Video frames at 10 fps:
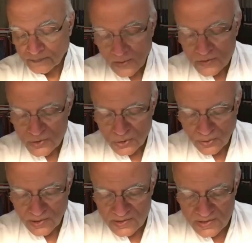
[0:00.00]
So
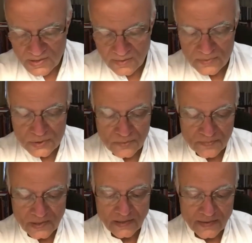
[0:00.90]
it seems to
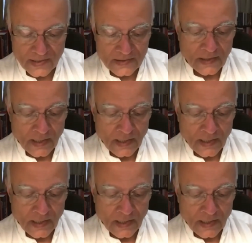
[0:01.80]
me that